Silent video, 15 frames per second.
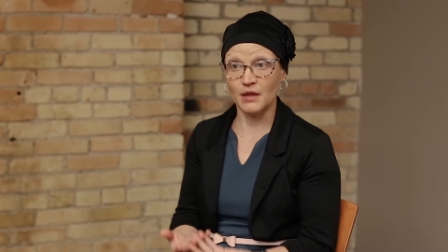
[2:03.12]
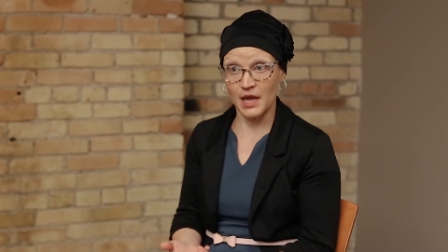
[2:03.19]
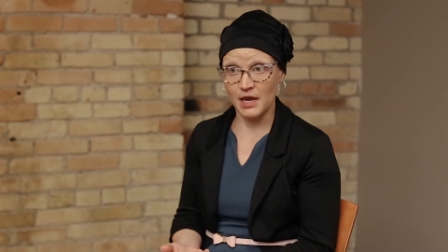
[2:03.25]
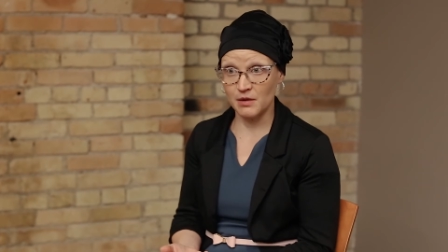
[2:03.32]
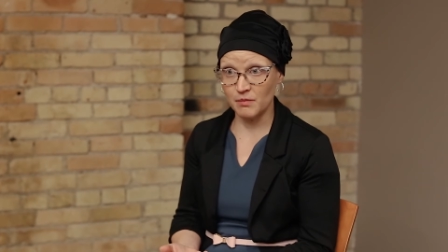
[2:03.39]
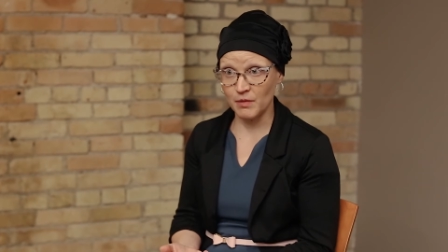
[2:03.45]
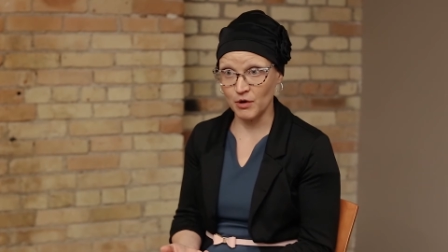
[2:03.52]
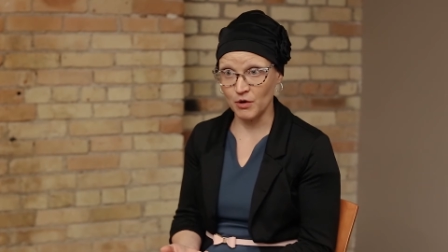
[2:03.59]

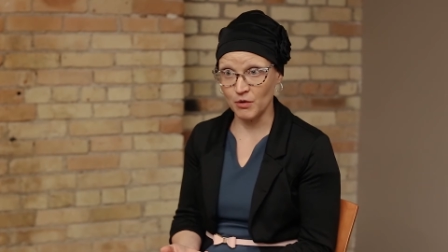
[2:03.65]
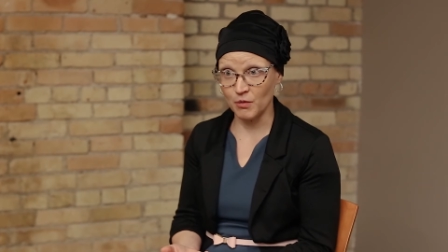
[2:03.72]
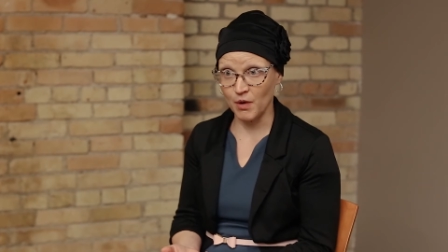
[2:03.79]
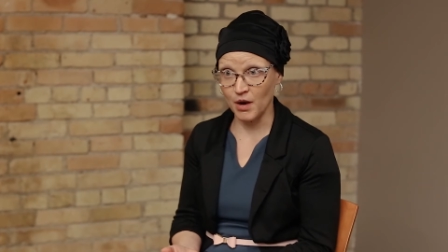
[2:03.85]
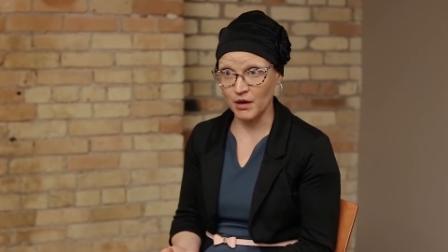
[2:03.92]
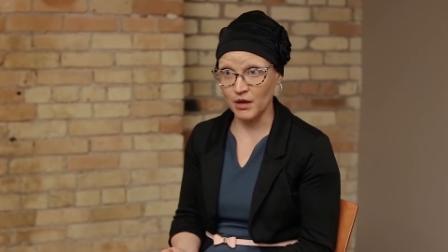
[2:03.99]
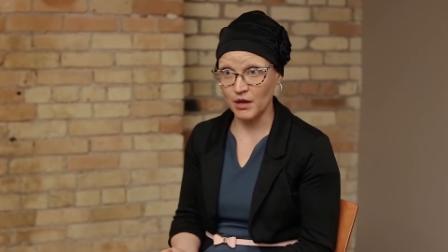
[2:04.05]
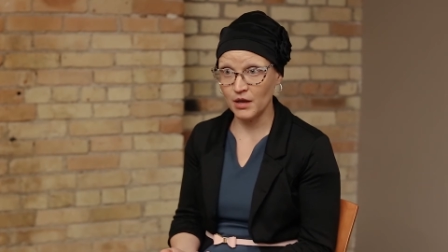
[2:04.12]
like
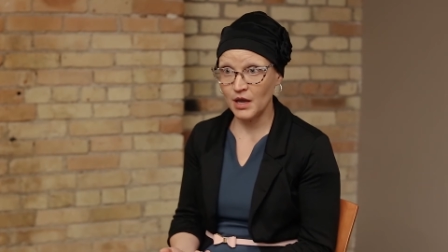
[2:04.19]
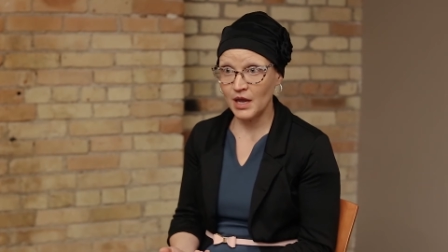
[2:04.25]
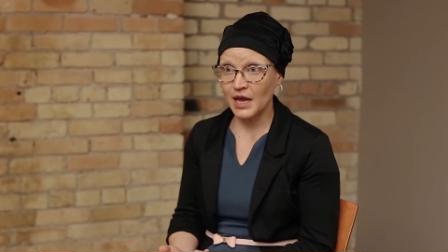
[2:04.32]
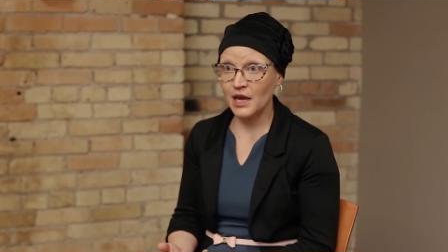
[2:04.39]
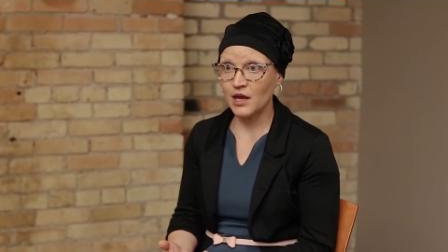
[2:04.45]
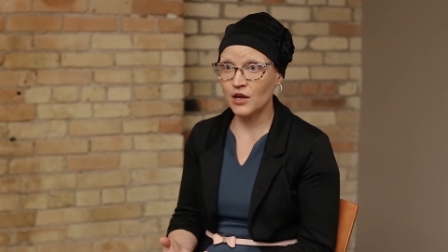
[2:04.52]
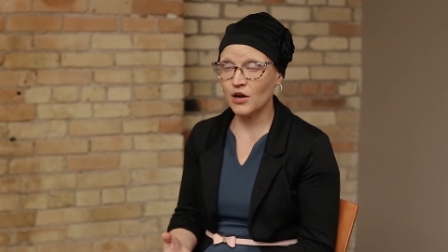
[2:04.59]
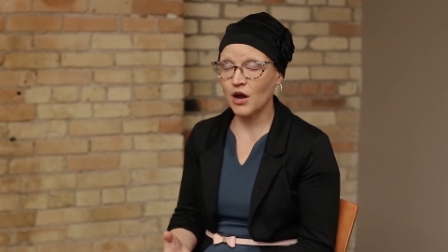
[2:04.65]
marijuana,
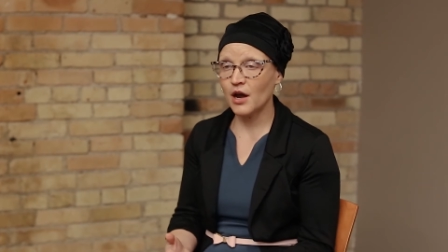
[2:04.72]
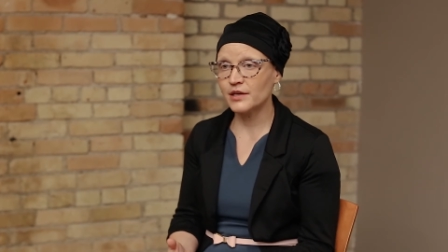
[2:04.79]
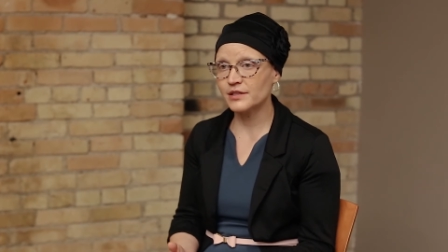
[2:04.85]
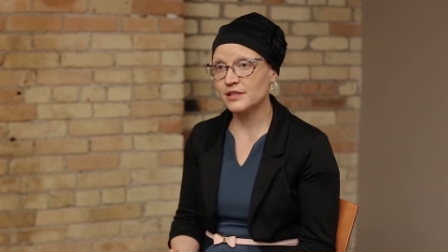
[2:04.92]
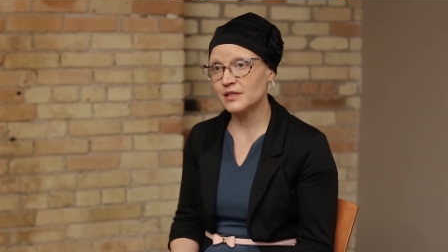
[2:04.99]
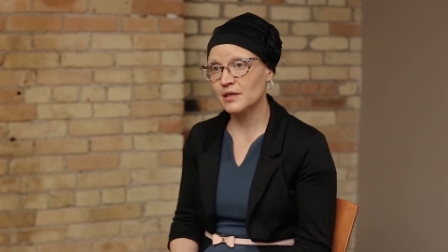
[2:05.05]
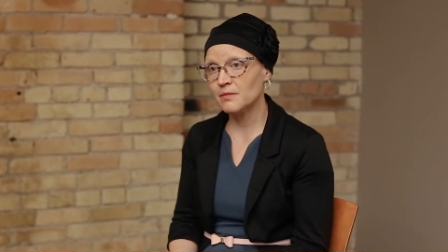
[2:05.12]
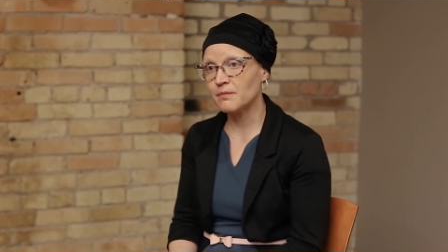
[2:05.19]
it
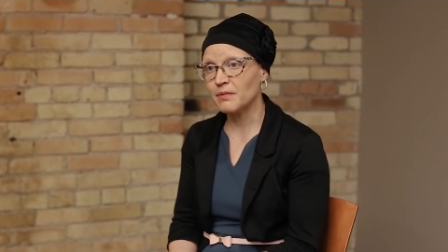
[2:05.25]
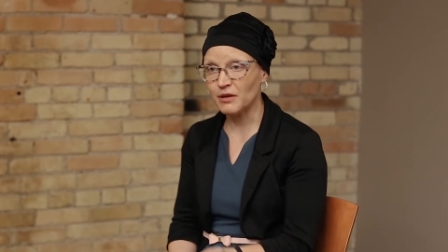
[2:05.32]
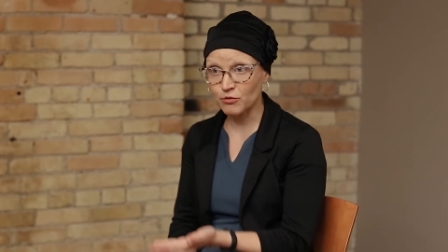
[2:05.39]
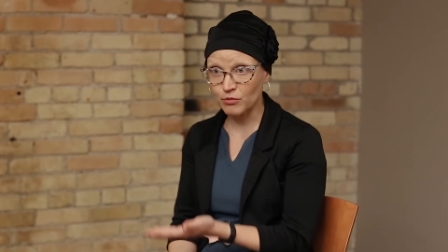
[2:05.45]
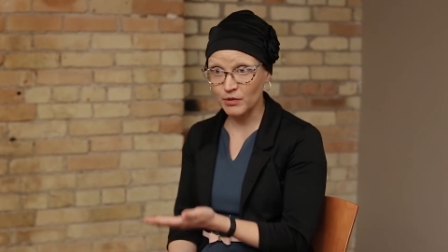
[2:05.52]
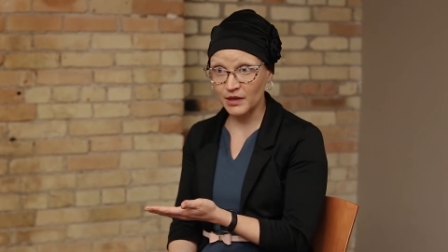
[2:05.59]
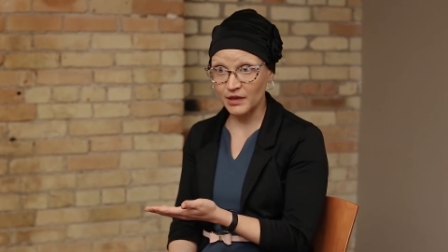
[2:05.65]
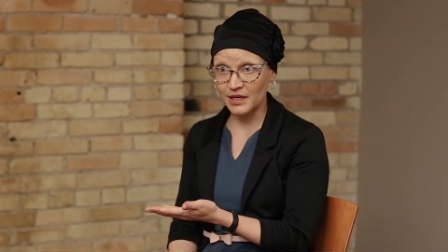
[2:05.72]
causes a big
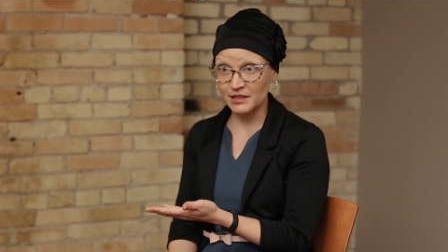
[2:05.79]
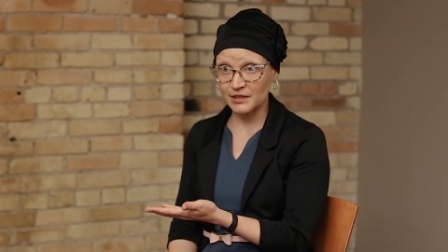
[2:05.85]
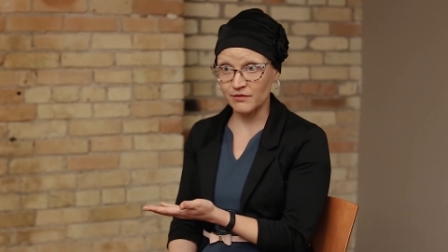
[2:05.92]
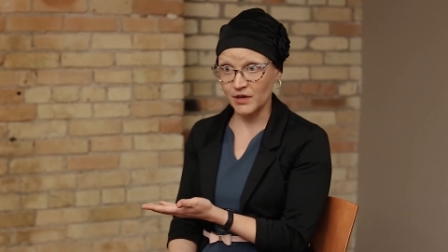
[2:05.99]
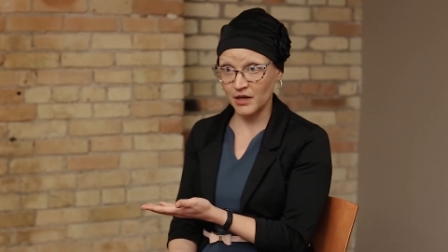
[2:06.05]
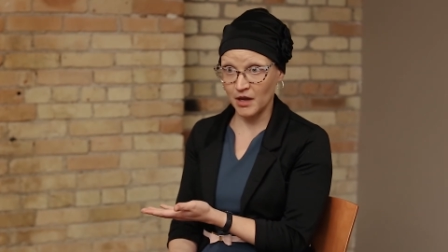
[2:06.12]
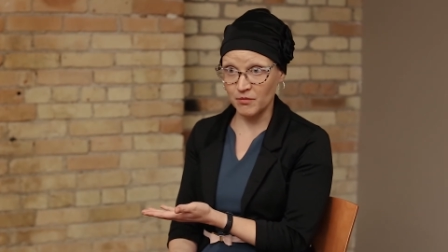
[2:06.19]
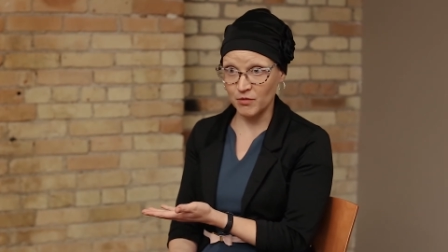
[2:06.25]
release of a
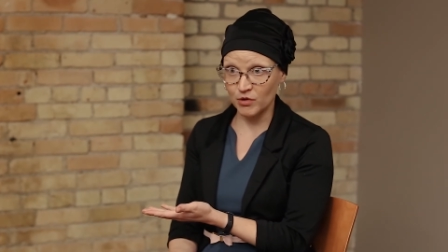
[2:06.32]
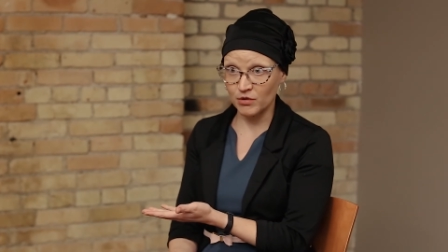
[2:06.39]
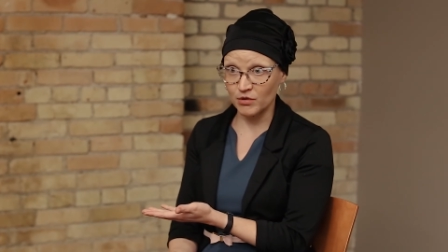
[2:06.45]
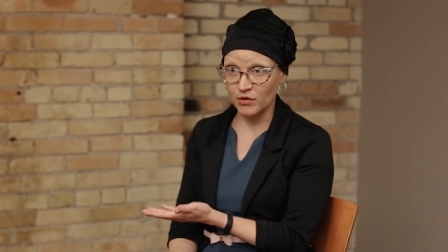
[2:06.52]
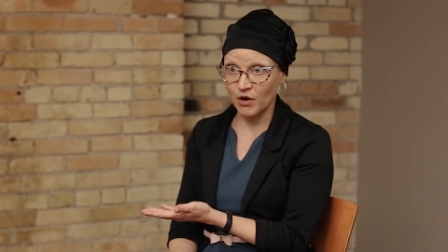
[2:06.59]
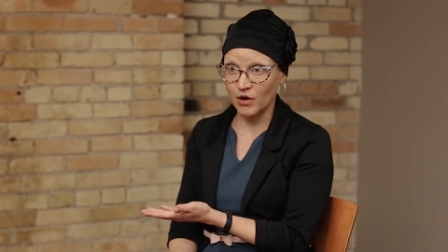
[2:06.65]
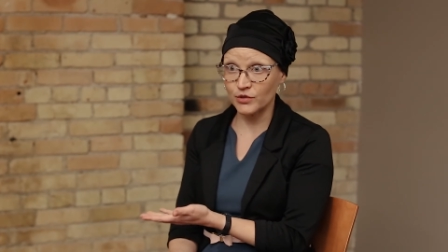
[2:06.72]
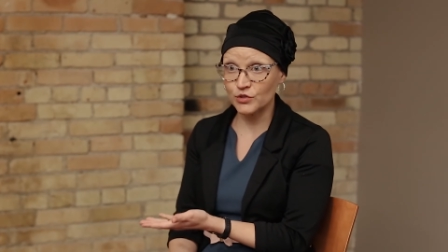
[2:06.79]
chemical
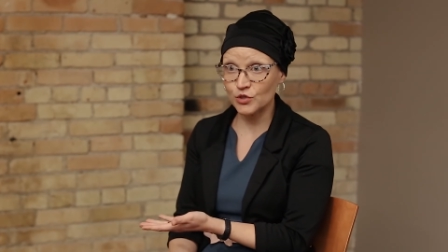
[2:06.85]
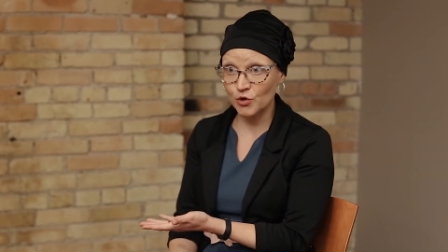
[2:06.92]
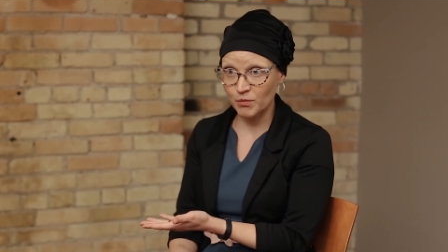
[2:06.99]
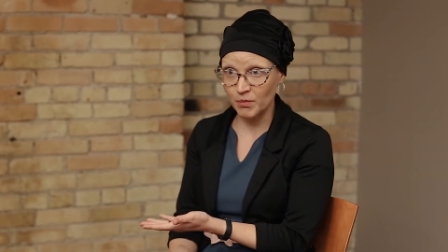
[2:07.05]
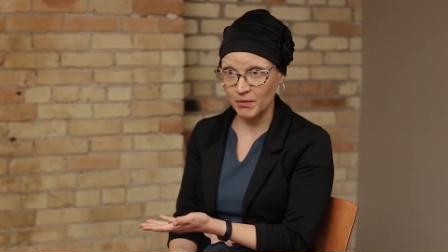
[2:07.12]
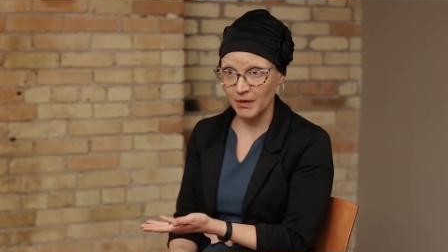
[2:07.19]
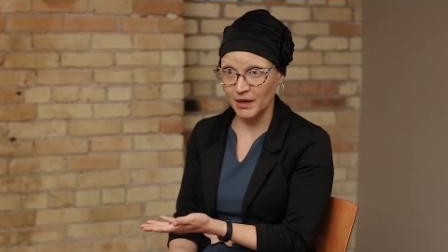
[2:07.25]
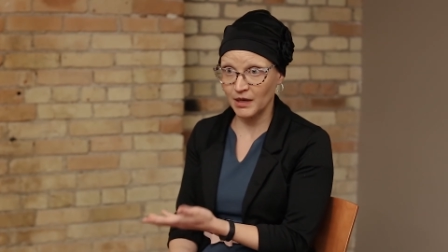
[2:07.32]
called
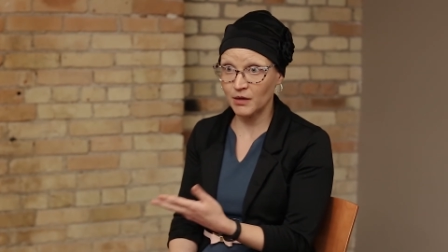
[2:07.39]
dopamine.